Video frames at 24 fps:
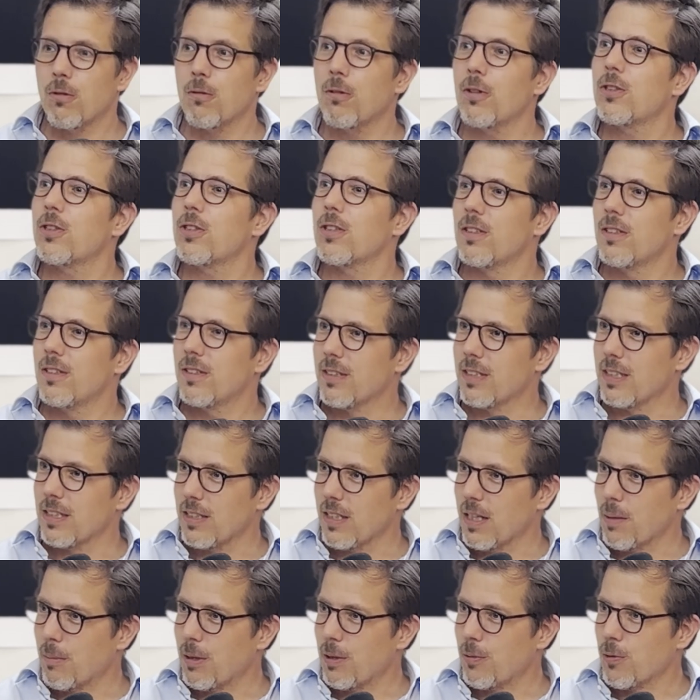across the
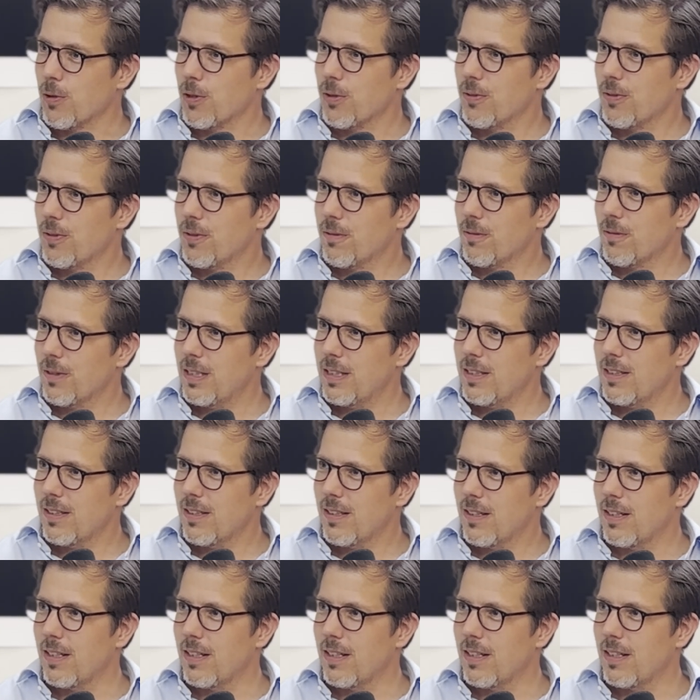Islamic world, right?